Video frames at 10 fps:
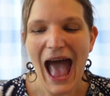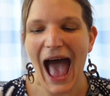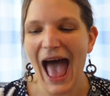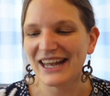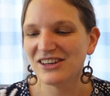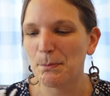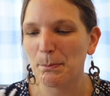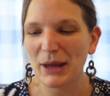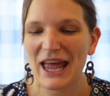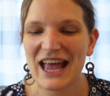and
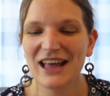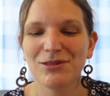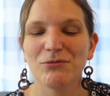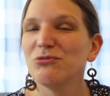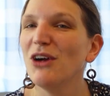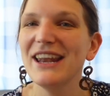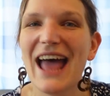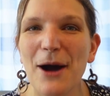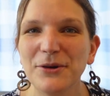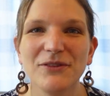bears run
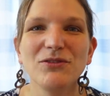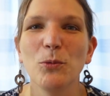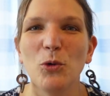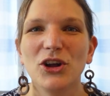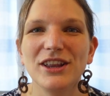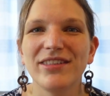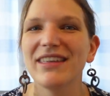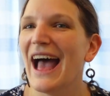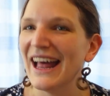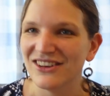out of the
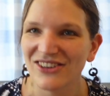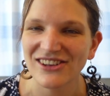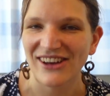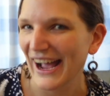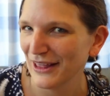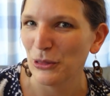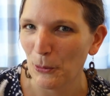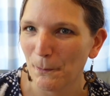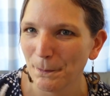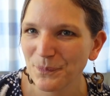woods and attack
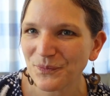them.